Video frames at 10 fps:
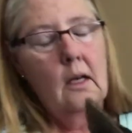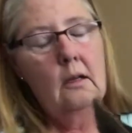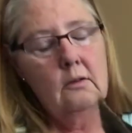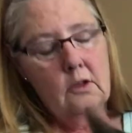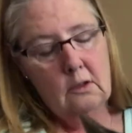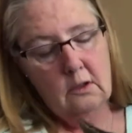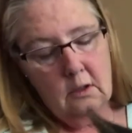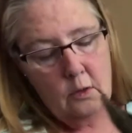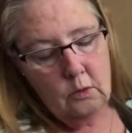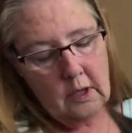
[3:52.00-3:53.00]
kind of
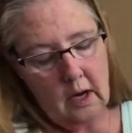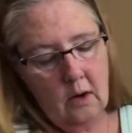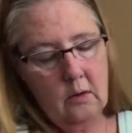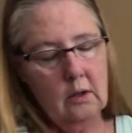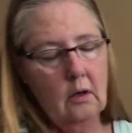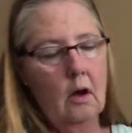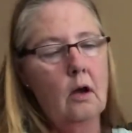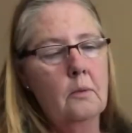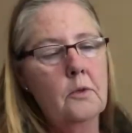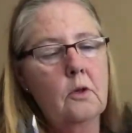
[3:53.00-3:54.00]
slowed down and
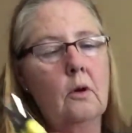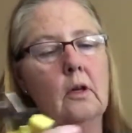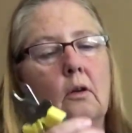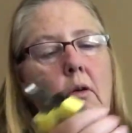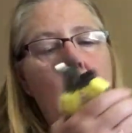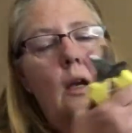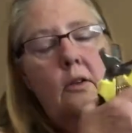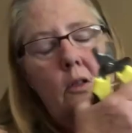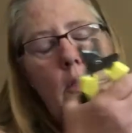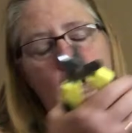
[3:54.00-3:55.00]
calm so I don't
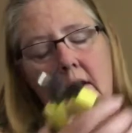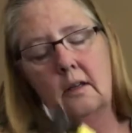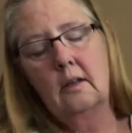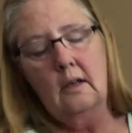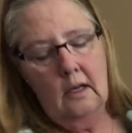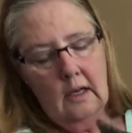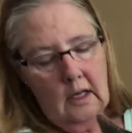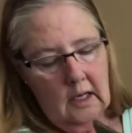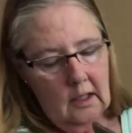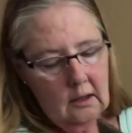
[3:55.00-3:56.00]
accidentally
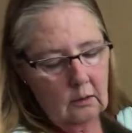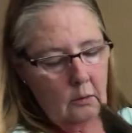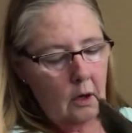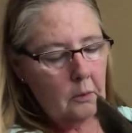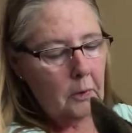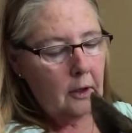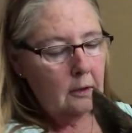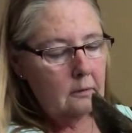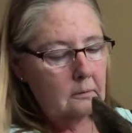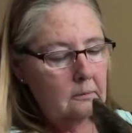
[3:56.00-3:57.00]
hit the wrong
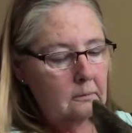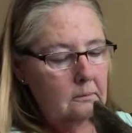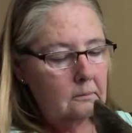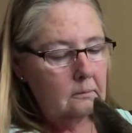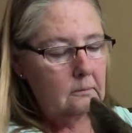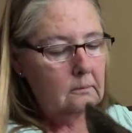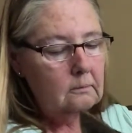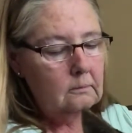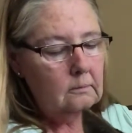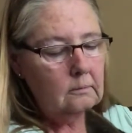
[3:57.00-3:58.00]
part.
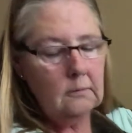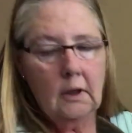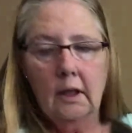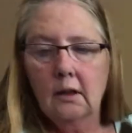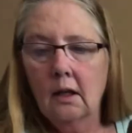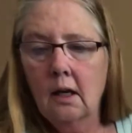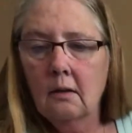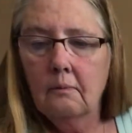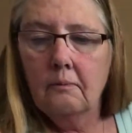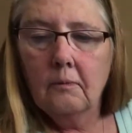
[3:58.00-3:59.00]
Like
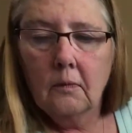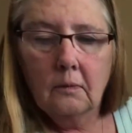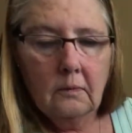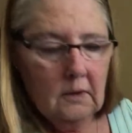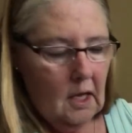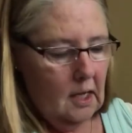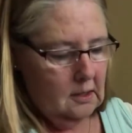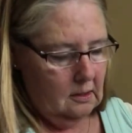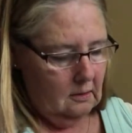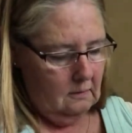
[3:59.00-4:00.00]
that.
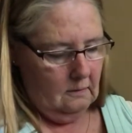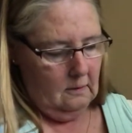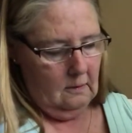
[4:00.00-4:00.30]
Yes.